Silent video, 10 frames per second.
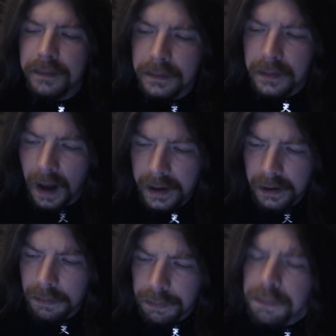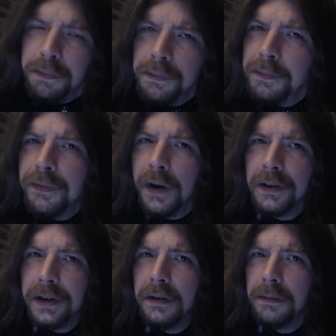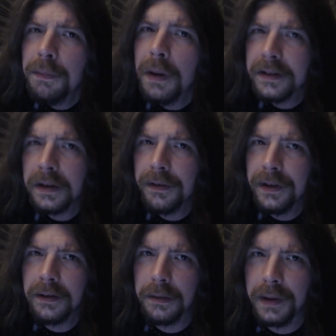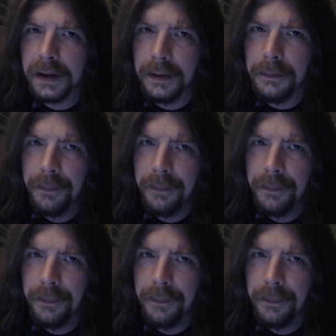I hear fairly positive things about them.